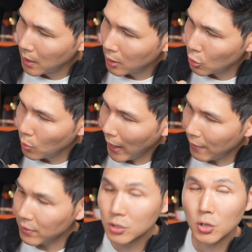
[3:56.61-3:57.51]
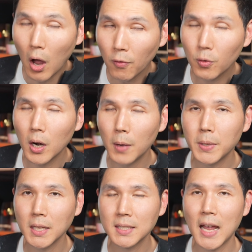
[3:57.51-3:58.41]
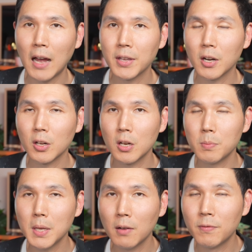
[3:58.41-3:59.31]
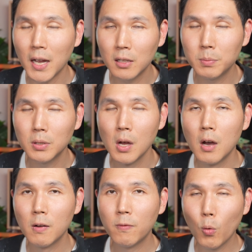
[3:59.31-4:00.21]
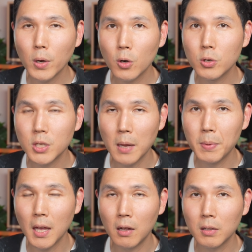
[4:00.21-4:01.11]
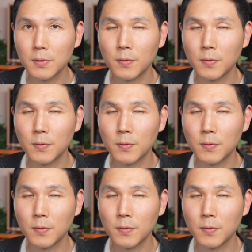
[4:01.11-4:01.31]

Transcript: You have software updates now that are going to be available for your JBL Clip